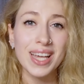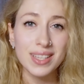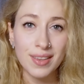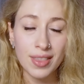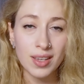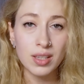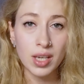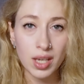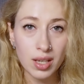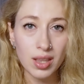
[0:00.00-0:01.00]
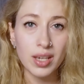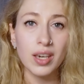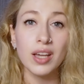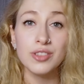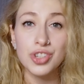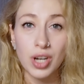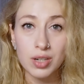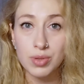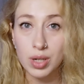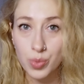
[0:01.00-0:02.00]
anything healing and
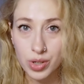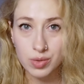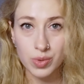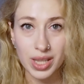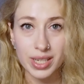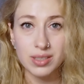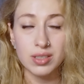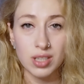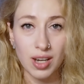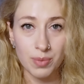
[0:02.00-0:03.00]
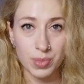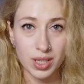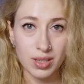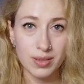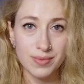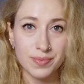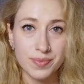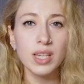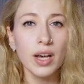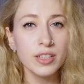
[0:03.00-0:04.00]
chakra work related topic.
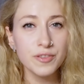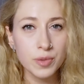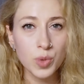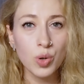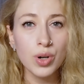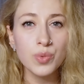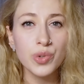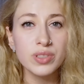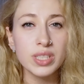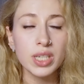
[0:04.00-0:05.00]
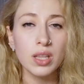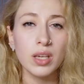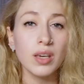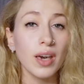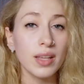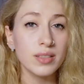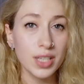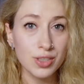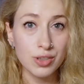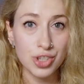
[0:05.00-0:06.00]
Aside from core wound healing and
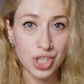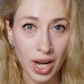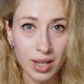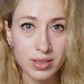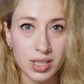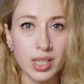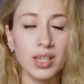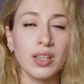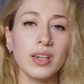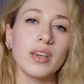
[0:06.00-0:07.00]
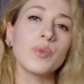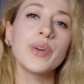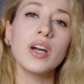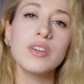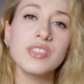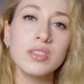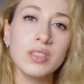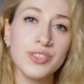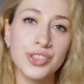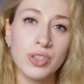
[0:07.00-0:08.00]
inner child healing, we also
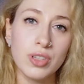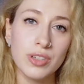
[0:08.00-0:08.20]
need to